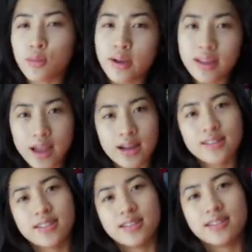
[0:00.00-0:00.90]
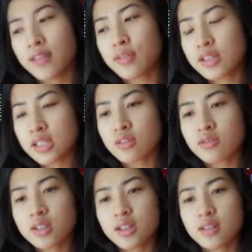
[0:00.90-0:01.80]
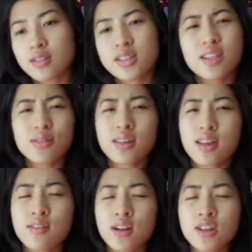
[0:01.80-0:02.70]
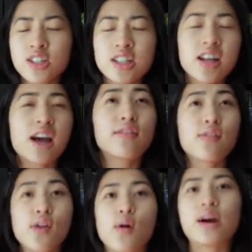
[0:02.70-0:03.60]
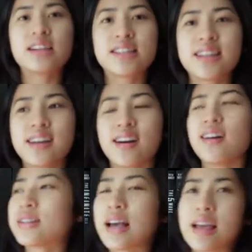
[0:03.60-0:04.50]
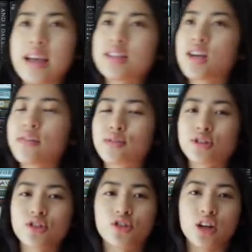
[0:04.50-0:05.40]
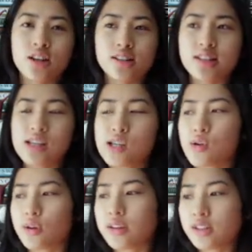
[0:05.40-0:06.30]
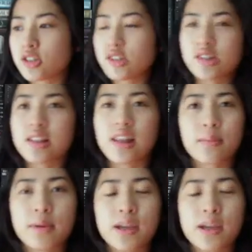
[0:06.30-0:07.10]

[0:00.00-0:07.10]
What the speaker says: The way he acted. If he did he really love Laura Jean? I have no idea, because I can't tell if it was just jealousy or he just didn't like